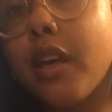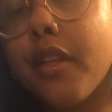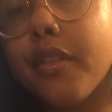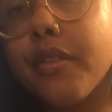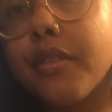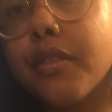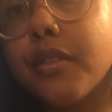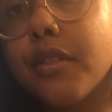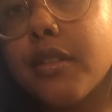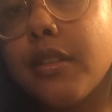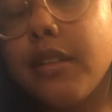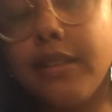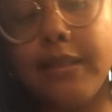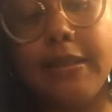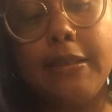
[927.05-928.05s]
others?
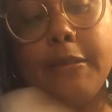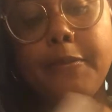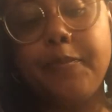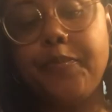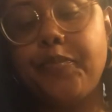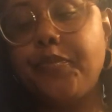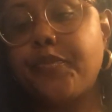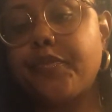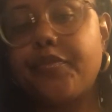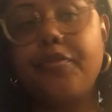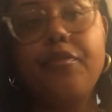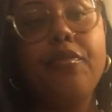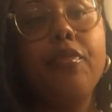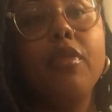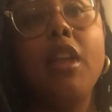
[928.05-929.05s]

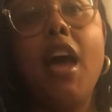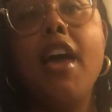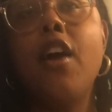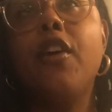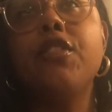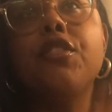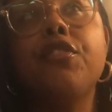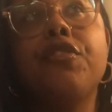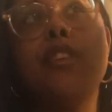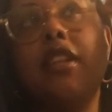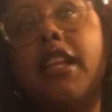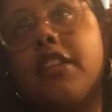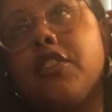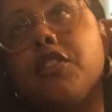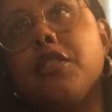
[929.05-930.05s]
I also feel
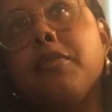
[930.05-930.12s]
like there's a